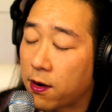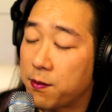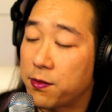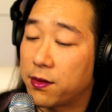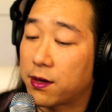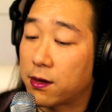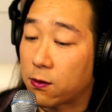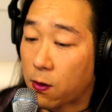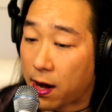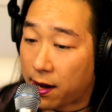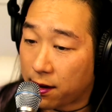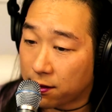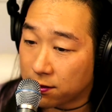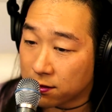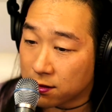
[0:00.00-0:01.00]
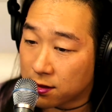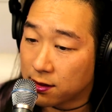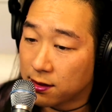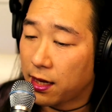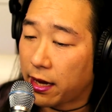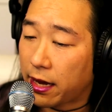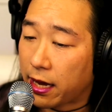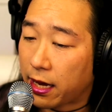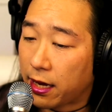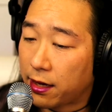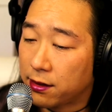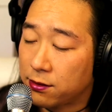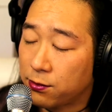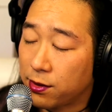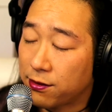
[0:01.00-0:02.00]
the ground,
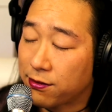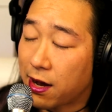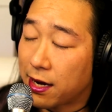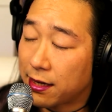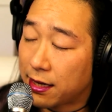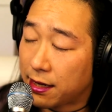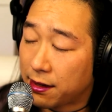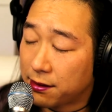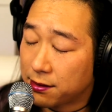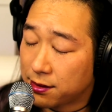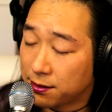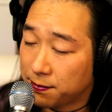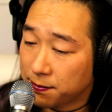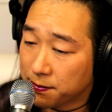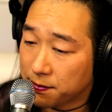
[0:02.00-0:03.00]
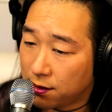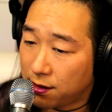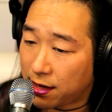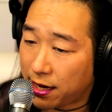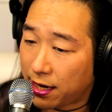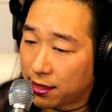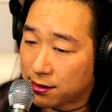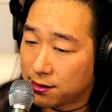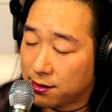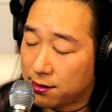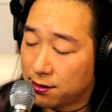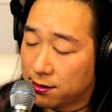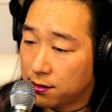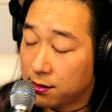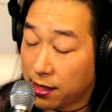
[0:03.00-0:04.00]
and we find out that
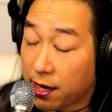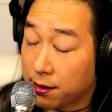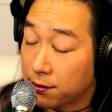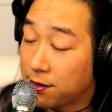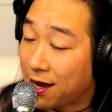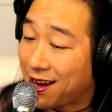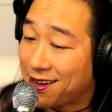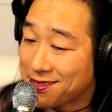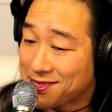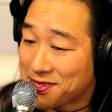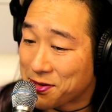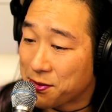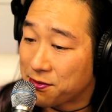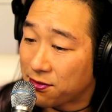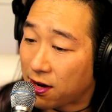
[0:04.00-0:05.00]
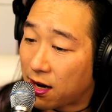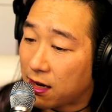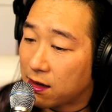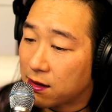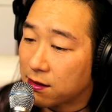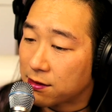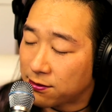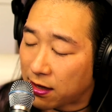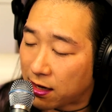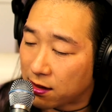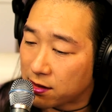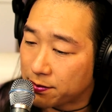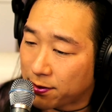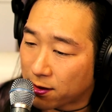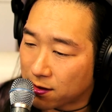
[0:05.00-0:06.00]
yeah, the house is on fire. The fire
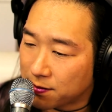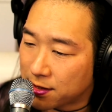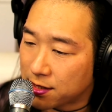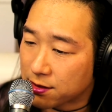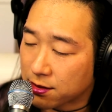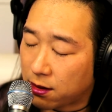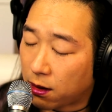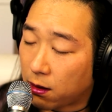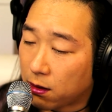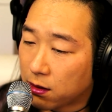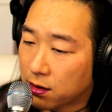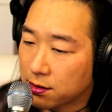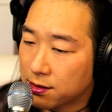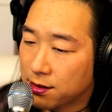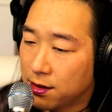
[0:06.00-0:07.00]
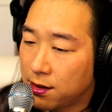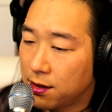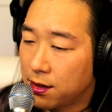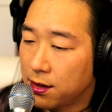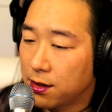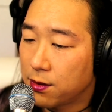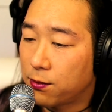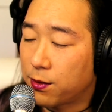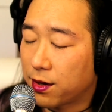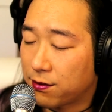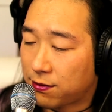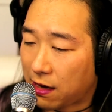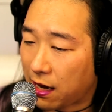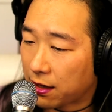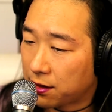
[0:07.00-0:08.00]
department is called. We
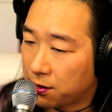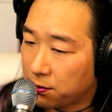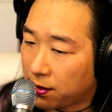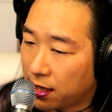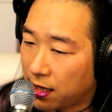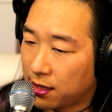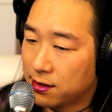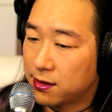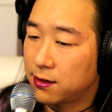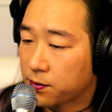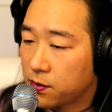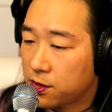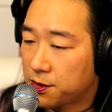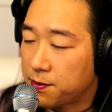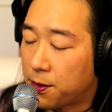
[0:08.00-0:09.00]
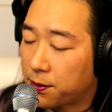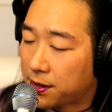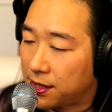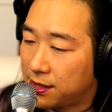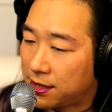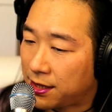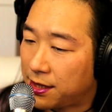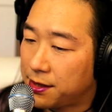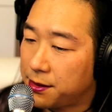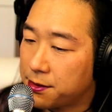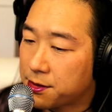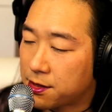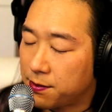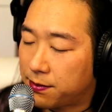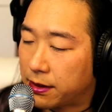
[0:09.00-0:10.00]
evacuate. Smoke
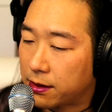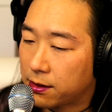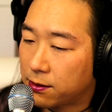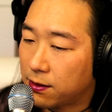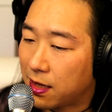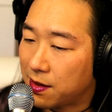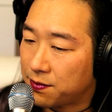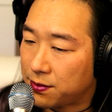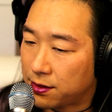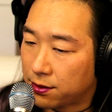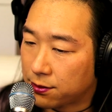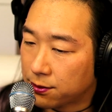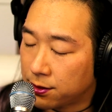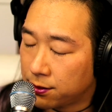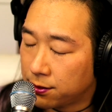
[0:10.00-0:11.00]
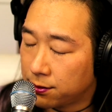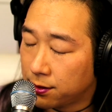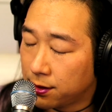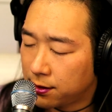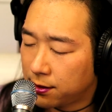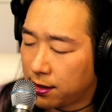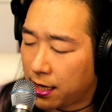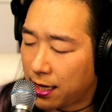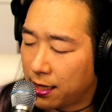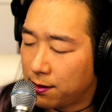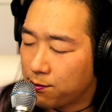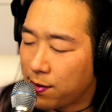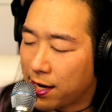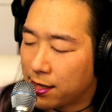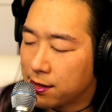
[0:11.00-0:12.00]
continues to billow up and through. They
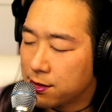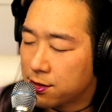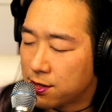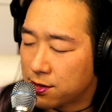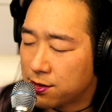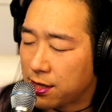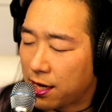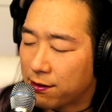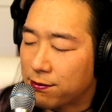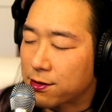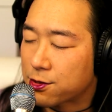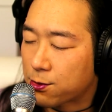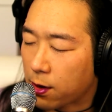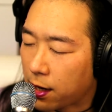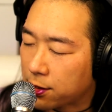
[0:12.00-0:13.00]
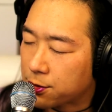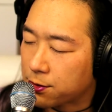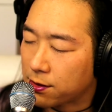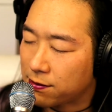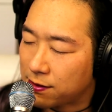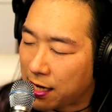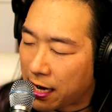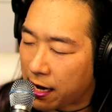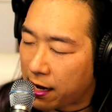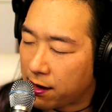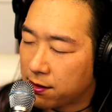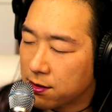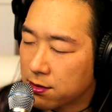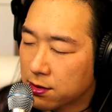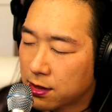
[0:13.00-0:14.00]
manage to save the structure of the
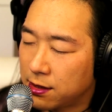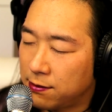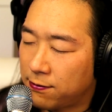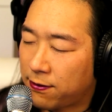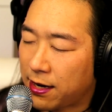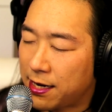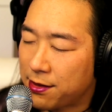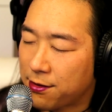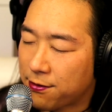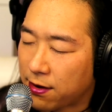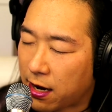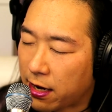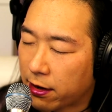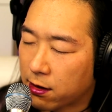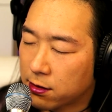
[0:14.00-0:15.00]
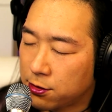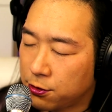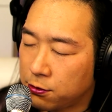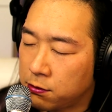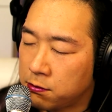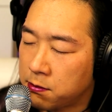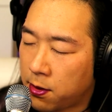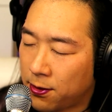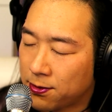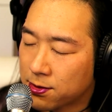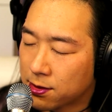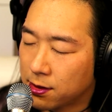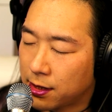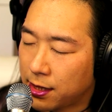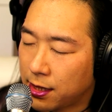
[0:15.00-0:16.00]
house, confine the fire to
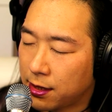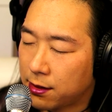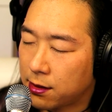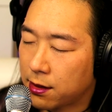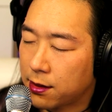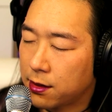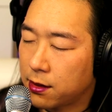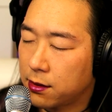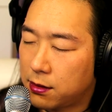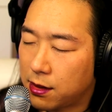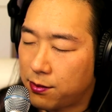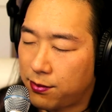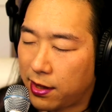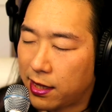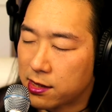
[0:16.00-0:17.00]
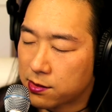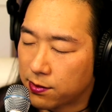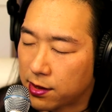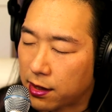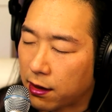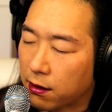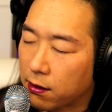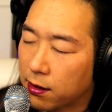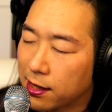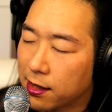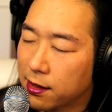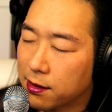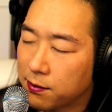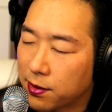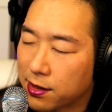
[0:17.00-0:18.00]
mostly the basement
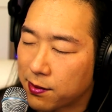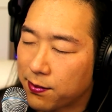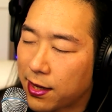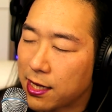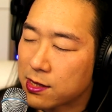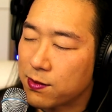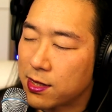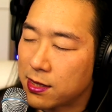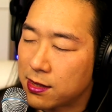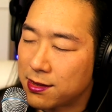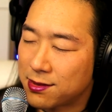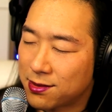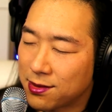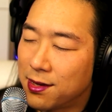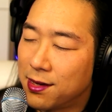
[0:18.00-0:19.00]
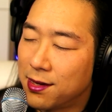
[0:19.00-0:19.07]
area. But the basement is